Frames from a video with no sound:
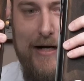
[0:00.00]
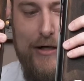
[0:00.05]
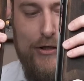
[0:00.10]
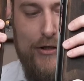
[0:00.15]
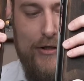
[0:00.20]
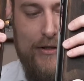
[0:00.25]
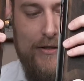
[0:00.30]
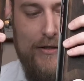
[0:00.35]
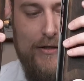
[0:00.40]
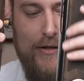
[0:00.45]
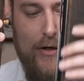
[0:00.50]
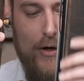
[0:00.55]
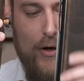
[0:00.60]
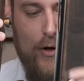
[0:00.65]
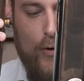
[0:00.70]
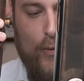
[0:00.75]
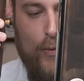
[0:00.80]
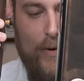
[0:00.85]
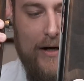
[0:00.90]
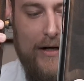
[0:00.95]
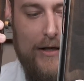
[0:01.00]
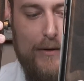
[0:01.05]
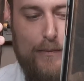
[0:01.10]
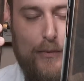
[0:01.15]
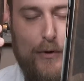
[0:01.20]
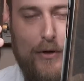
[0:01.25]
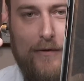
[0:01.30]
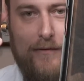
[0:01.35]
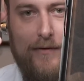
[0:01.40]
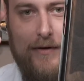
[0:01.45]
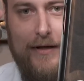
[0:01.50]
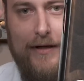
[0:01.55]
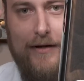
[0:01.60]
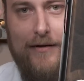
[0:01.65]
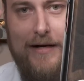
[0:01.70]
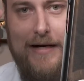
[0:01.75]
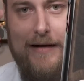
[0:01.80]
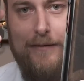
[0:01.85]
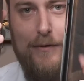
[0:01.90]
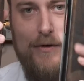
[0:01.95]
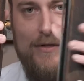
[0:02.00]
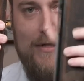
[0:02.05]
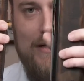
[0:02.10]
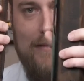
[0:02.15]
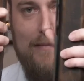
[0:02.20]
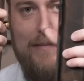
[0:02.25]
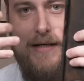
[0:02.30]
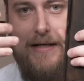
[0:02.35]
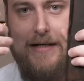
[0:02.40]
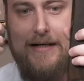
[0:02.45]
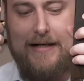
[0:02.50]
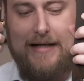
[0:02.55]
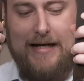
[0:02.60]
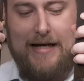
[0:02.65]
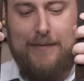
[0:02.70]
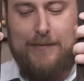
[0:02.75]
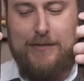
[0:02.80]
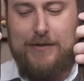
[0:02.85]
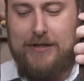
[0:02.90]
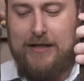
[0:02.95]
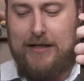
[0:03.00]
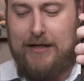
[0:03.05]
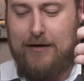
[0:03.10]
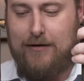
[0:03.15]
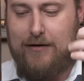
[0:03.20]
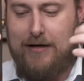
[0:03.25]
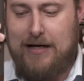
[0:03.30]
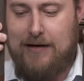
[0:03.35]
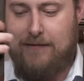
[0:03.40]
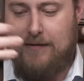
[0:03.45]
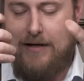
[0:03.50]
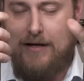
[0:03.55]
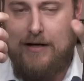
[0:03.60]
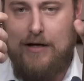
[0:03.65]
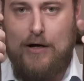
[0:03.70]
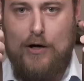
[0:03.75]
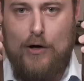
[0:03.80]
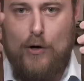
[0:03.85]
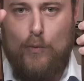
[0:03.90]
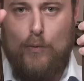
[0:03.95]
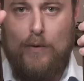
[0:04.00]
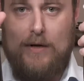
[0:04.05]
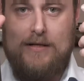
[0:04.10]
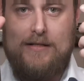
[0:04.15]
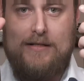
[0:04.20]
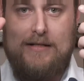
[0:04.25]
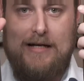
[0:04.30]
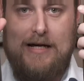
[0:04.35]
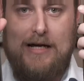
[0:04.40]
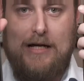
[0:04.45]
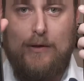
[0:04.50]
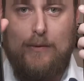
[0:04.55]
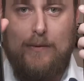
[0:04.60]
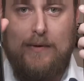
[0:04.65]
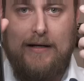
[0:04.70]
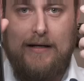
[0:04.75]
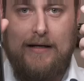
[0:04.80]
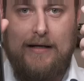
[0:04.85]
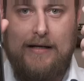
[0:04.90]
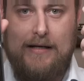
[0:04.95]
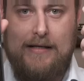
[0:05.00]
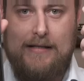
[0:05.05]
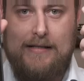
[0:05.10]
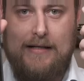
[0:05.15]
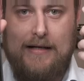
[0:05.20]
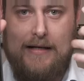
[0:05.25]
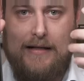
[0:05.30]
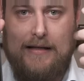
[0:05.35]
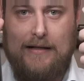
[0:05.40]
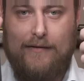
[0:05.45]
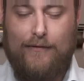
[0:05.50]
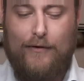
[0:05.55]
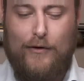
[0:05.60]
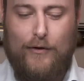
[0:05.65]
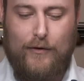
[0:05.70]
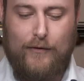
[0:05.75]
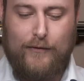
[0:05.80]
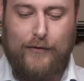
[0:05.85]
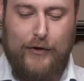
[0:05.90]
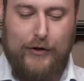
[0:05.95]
actions, one is beautifully engraved with some game scene engraving, whilst the other one is the floral